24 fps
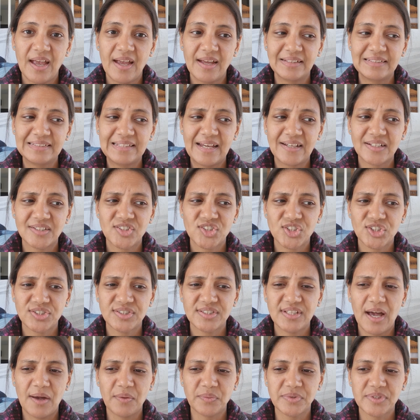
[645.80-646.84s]
And that
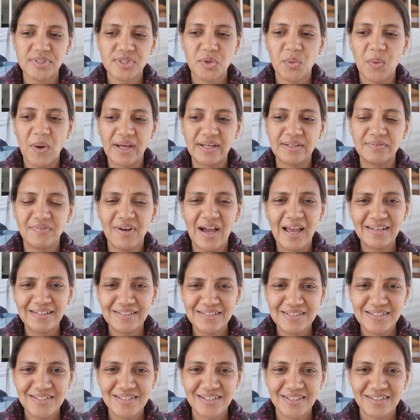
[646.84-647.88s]
just sounds quite
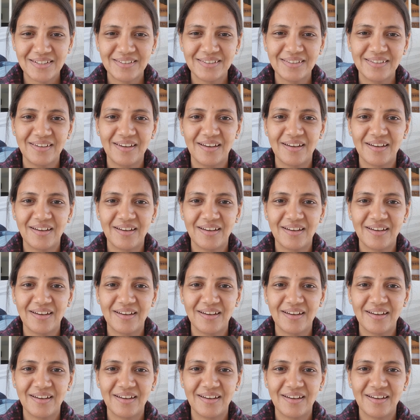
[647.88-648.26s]
violent.